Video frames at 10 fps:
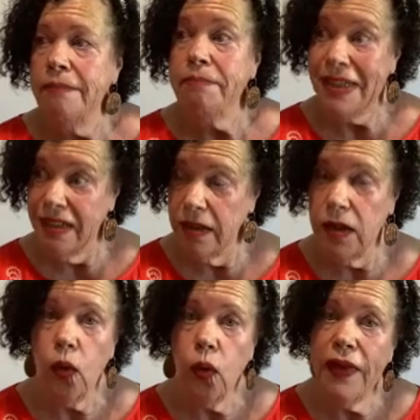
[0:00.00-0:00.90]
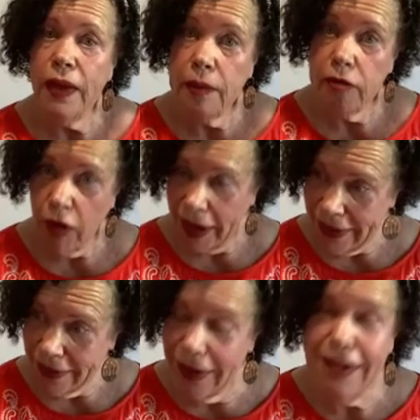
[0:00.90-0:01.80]
But you know, they were
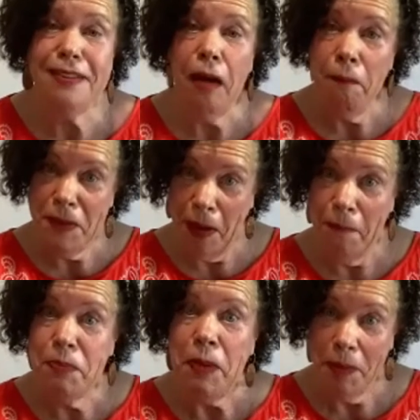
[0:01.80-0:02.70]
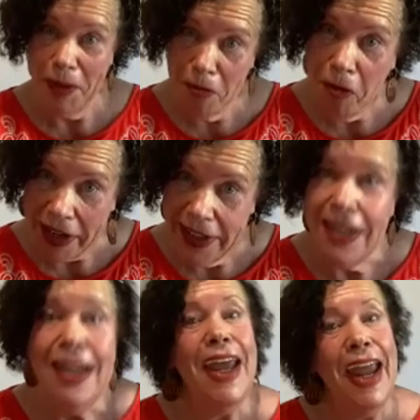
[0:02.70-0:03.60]
right. Sometimes people are right.
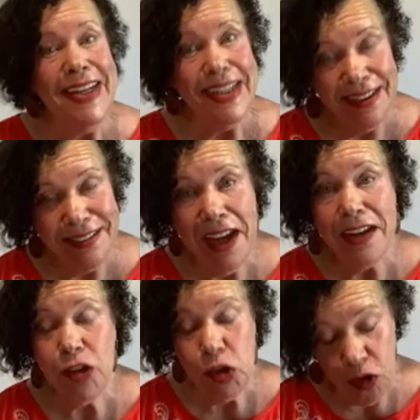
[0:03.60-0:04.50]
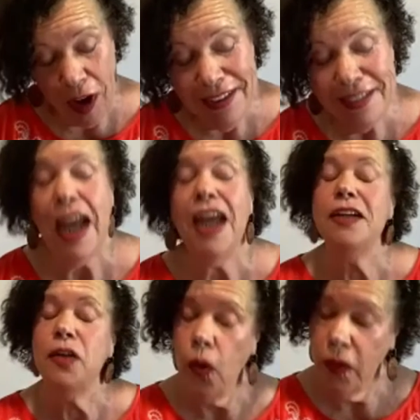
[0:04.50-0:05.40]
And you just got to trust and
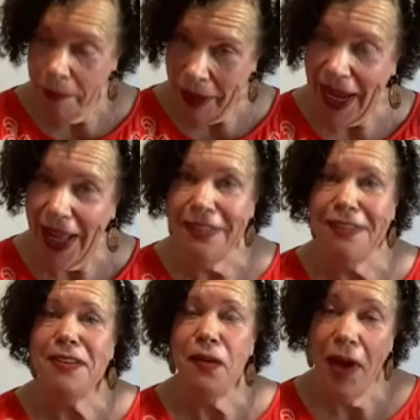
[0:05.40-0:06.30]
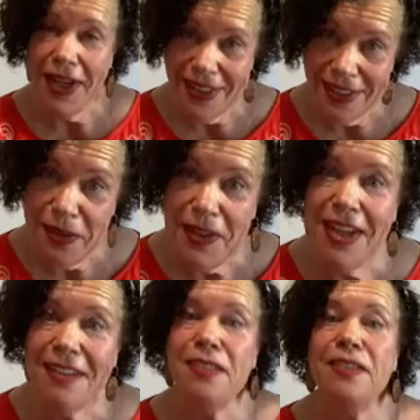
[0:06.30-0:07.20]
go the path. So I did do the
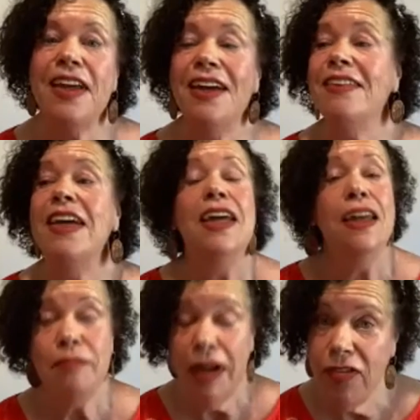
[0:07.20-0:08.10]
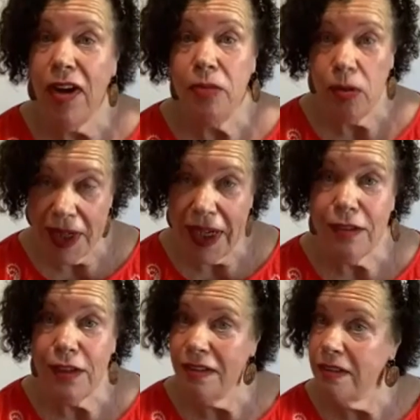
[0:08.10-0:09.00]
exercise, and my
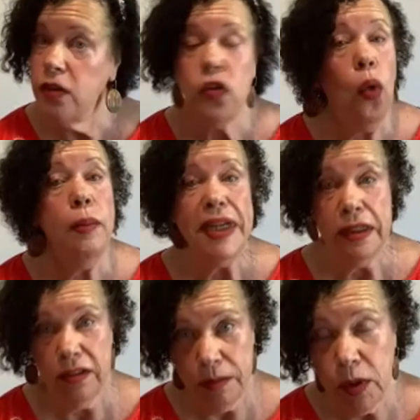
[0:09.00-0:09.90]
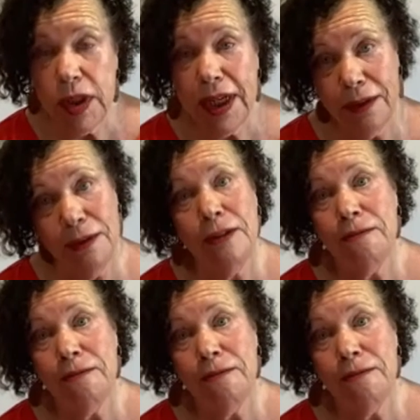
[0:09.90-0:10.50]
fibromyalgia is so manageable now.